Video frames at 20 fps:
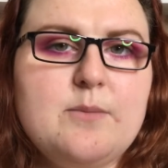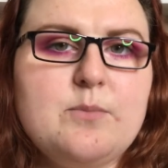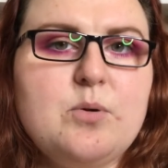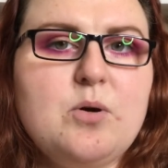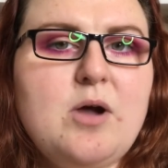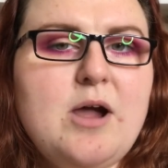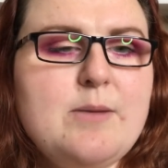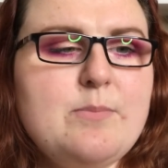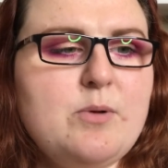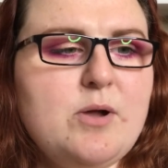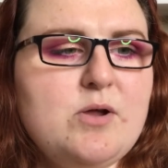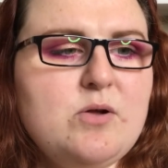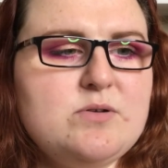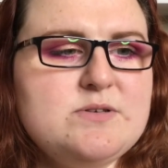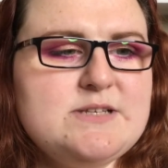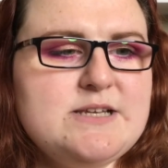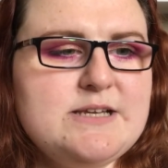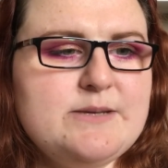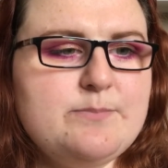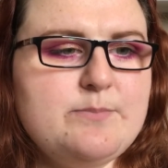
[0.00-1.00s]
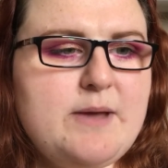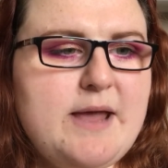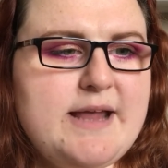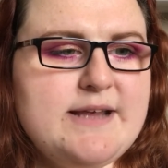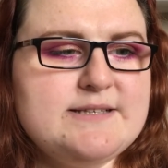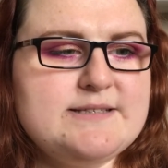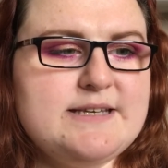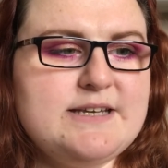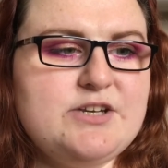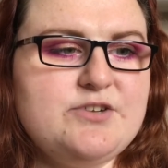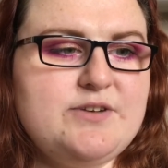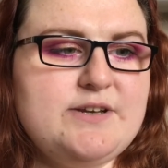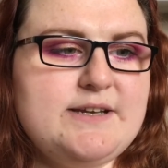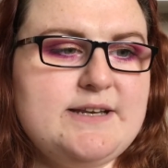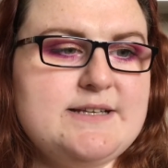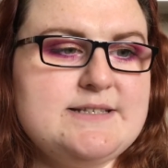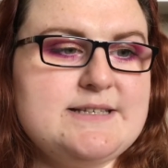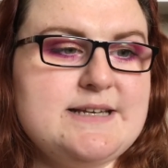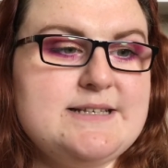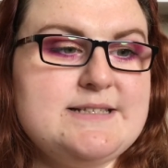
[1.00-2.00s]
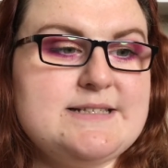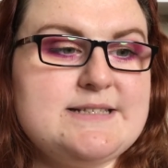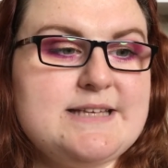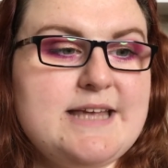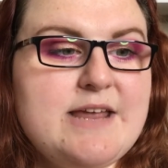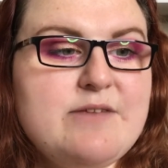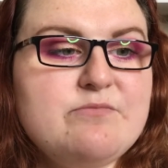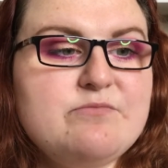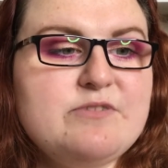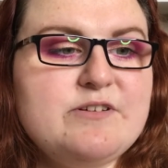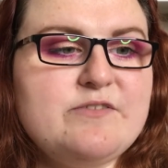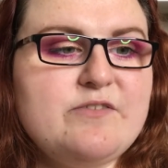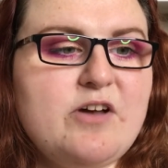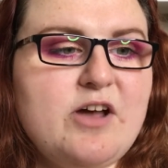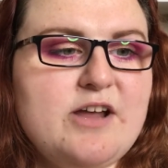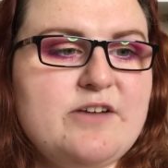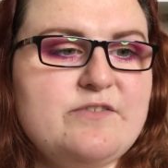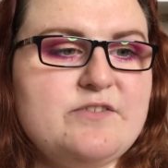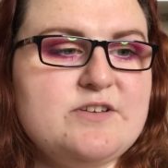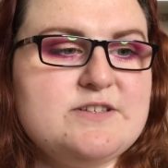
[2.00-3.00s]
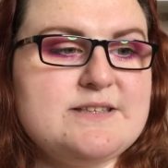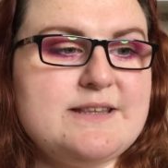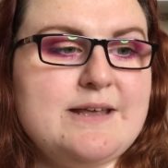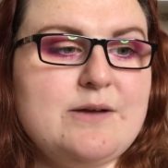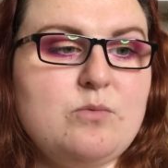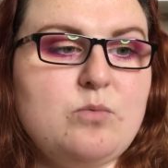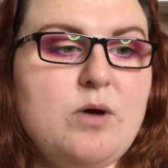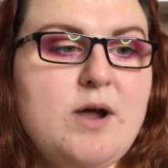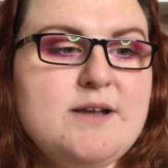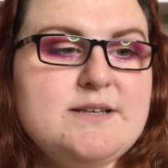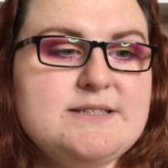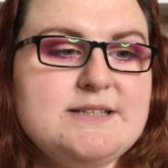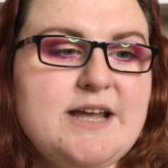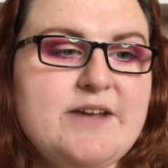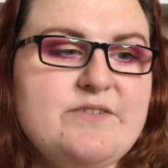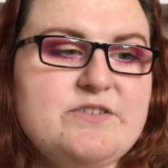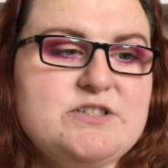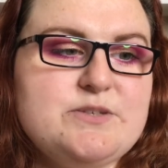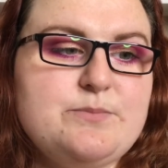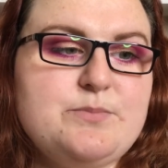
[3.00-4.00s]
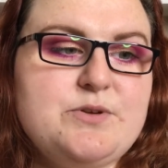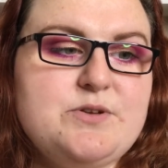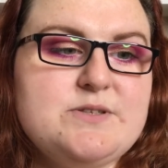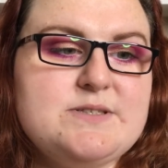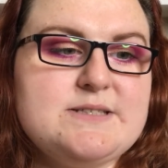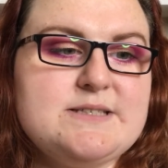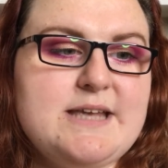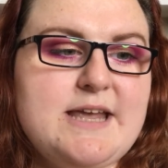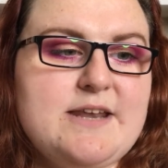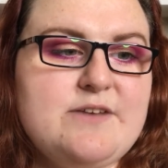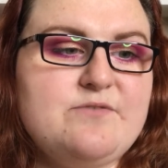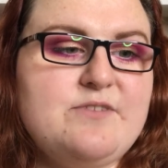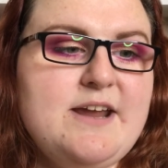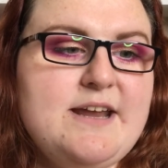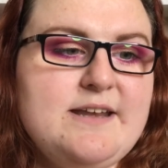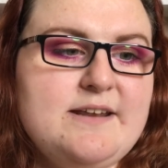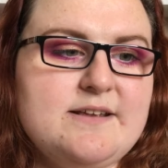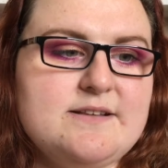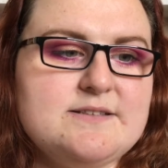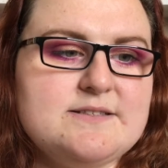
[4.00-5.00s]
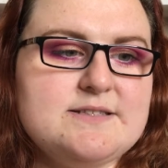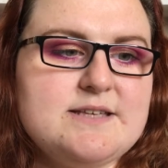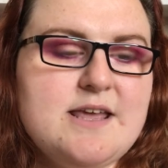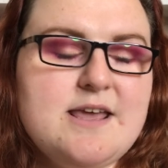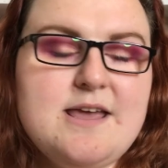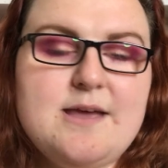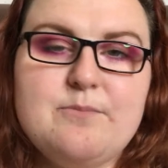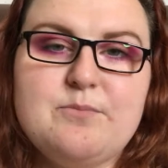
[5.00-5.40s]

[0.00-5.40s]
probiotic-based ingredients and skin revivers that work together to boost skin radiance,